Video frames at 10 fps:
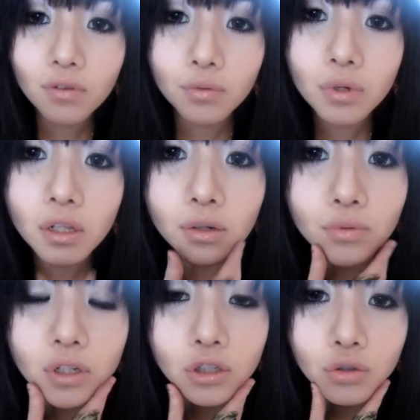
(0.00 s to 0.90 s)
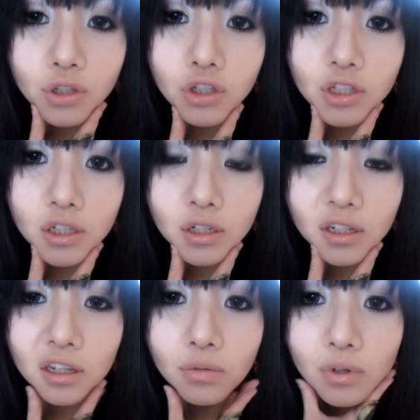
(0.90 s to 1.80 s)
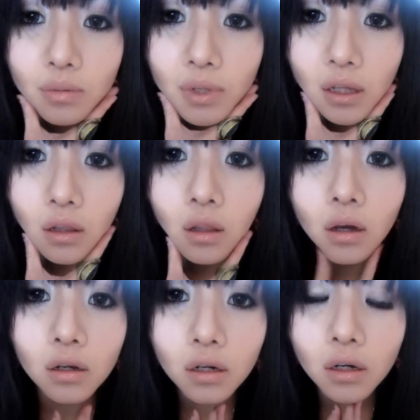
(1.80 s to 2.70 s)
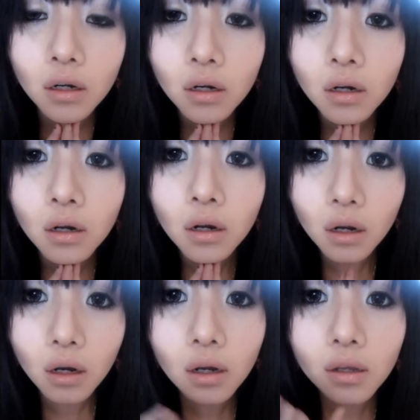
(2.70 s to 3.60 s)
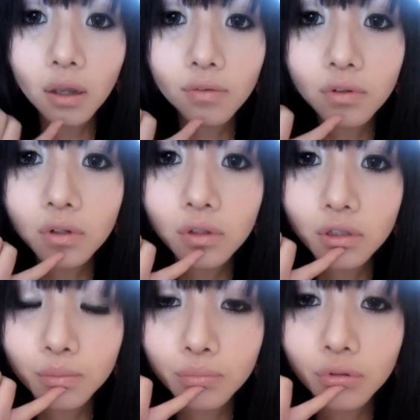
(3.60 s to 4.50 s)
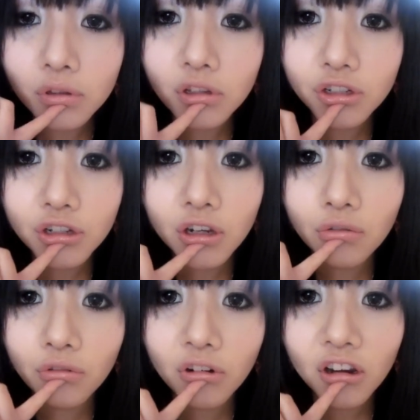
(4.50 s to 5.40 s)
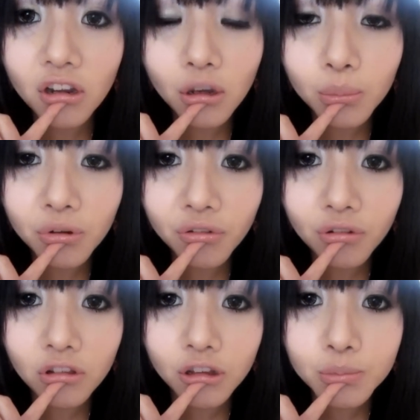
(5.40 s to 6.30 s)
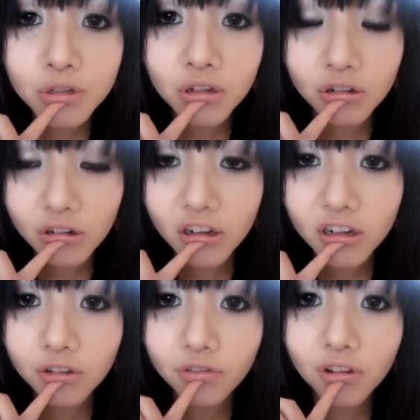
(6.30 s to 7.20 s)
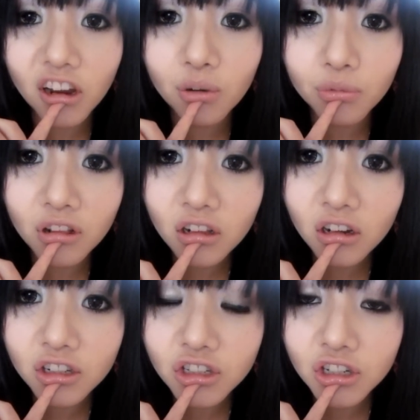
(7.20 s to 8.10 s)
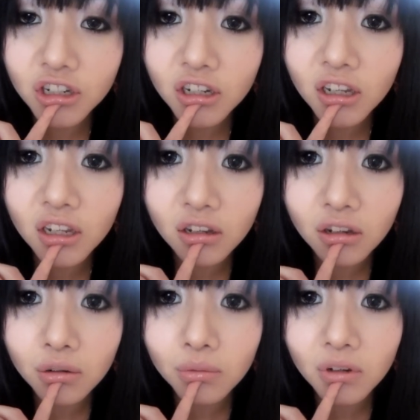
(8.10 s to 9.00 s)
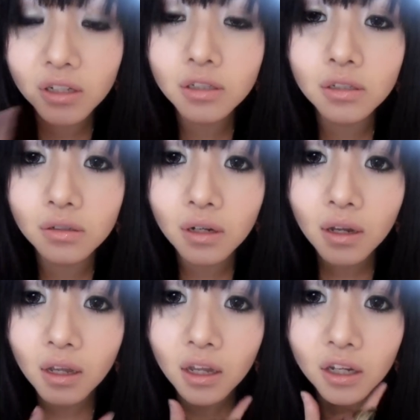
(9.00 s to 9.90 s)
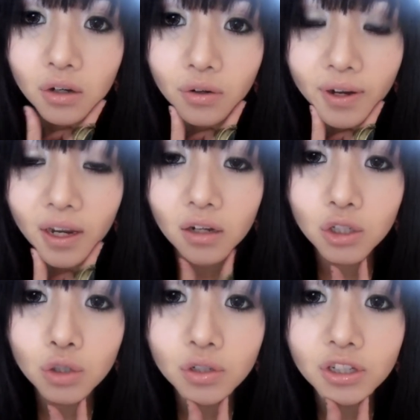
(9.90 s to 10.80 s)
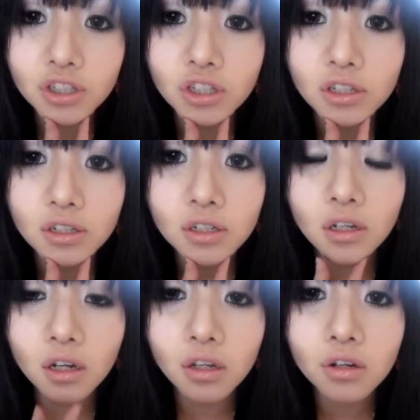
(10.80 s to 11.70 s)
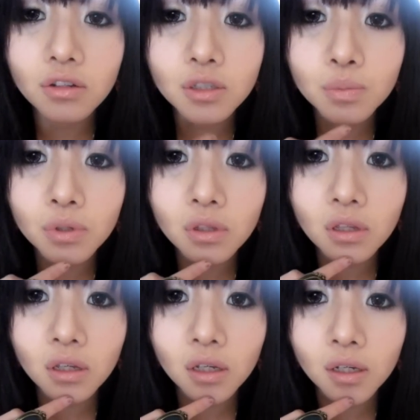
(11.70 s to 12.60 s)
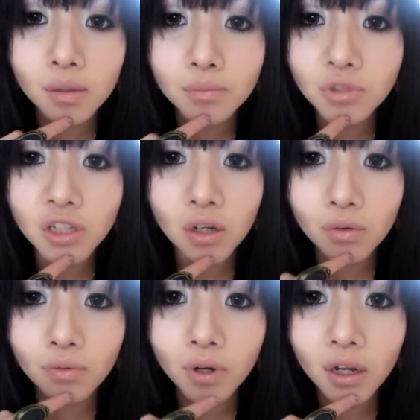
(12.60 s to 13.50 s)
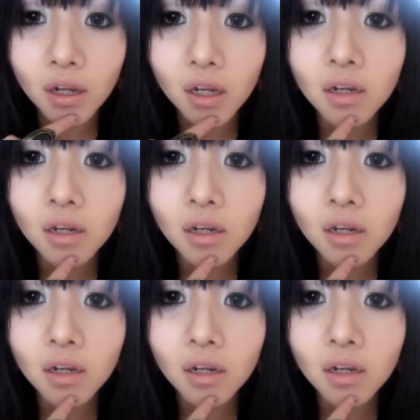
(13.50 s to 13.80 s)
a really, really short chin and you want to make it longer, all you have to do is put the shadow right above your lips here. And if you have really long chin and you want to create a shorter chin, all you do is put the shadow right